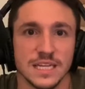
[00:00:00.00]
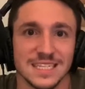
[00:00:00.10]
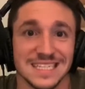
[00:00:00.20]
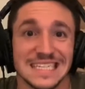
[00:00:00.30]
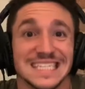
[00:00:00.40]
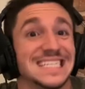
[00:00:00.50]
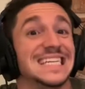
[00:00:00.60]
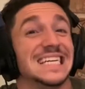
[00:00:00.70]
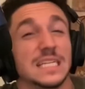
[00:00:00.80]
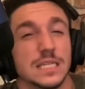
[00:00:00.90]
and
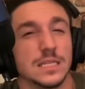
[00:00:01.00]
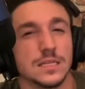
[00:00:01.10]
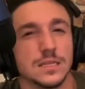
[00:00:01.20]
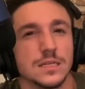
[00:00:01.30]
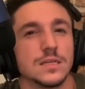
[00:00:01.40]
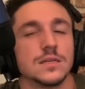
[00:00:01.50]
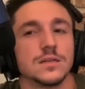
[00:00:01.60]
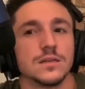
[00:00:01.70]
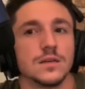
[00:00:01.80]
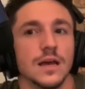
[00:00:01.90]
succeed
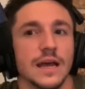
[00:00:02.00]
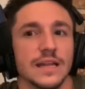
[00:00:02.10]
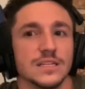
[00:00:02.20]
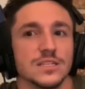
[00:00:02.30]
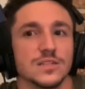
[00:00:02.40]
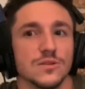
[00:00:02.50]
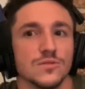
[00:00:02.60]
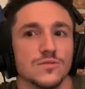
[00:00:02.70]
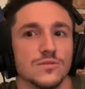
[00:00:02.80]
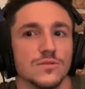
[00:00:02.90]
and
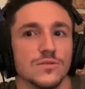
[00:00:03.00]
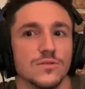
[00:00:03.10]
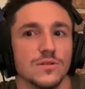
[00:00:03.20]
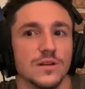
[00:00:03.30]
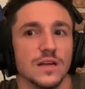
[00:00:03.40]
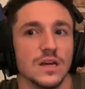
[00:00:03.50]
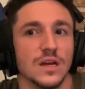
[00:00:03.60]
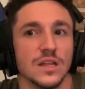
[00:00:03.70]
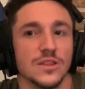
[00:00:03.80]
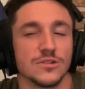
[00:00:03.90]
so
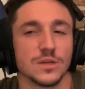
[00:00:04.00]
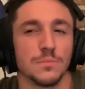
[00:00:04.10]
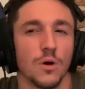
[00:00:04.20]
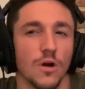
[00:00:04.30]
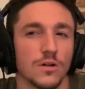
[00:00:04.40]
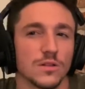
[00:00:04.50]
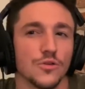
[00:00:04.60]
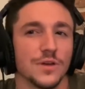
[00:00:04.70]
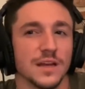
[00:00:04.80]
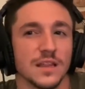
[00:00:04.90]
there's a part of
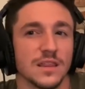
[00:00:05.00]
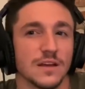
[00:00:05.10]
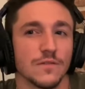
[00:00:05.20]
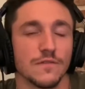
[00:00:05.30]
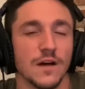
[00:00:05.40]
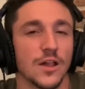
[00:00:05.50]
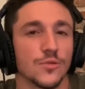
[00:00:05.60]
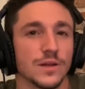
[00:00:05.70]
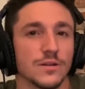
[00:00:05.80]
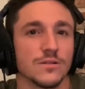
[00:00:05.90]
Loki, I think,
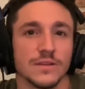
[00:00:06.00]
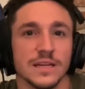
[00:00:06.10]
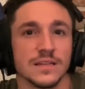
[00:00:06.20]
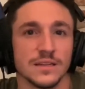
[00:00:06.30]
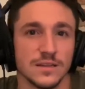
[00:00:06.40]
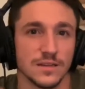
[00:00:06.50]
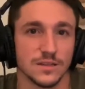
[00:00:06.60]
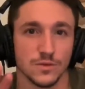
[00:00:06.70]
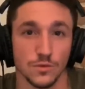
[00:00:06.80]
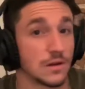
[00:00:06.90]
following her in
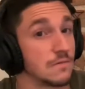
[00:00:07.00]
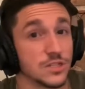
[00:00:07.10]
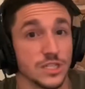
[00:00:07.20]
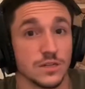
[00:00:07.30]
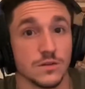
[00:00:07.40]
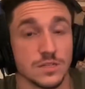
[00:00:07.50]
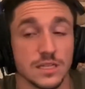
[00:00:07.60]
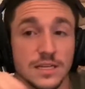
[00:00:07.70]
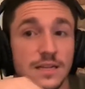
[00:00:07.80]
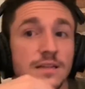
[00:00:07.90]
to wherever she goes
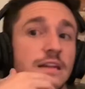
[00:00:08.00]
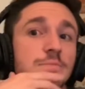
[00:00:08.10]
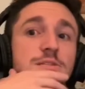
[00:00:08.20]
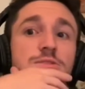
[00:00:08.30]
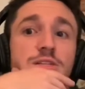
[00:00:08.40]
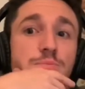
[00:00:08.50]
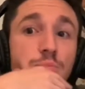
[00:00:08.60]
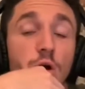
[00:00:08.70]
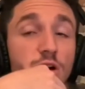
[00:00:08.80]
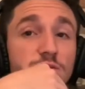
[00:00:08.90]
at the end of that episode is
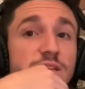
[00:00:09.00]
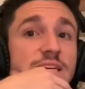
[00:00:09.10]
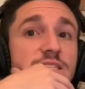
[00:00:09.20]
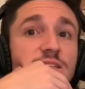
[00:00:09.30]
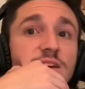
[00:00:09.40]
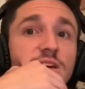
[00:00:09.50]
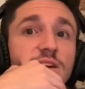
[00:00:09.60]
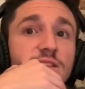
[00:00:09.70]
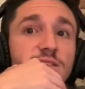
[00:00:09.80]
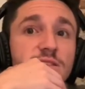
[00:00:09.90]
part of it is
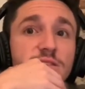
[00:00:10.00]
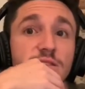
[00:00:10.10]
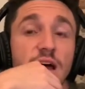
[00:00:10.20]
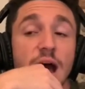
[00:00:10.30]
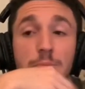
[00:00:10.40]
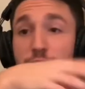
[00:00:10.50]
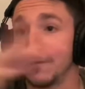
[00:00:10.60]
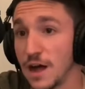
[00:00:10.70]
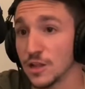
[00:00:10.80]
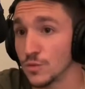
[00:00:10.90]
I'm
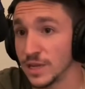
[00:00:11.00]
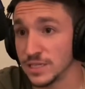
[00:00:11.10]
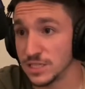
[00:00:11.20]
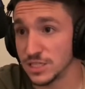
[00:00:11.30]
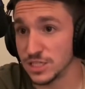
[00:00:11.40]
following